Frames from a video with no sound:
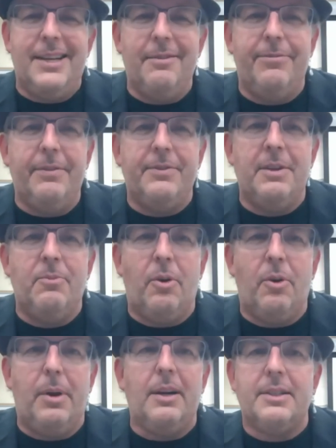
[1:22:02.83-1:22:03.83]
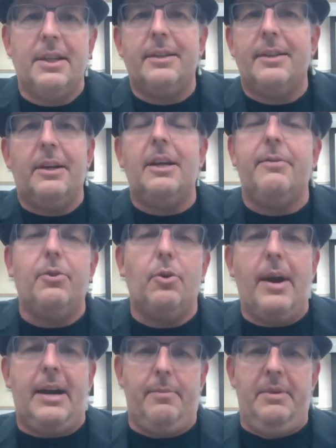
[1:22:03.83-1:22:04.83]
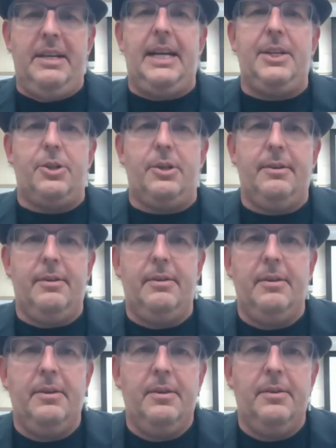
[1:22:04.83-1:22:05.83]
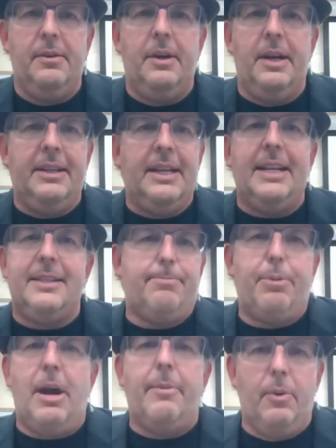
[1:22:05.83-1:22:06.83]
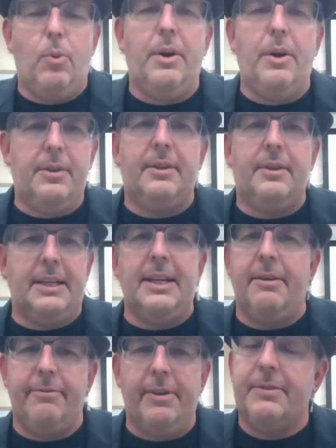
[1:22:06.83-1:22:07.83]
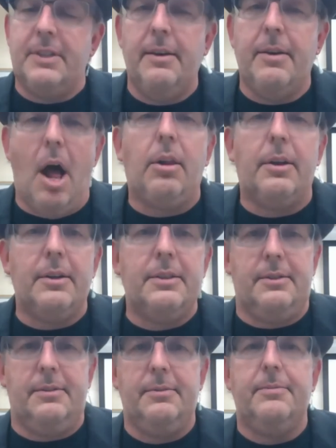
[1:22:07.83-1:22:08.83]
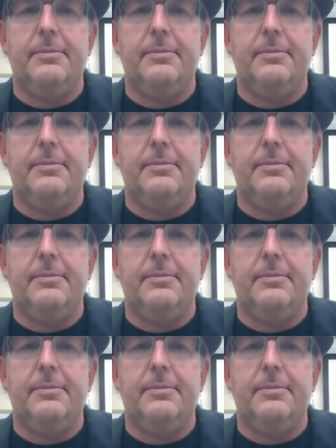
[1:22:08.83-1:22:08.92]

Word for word: 10, 15 more bucks, they'll, they'll give you a recommendation and that's probably worth the 10 15 dollars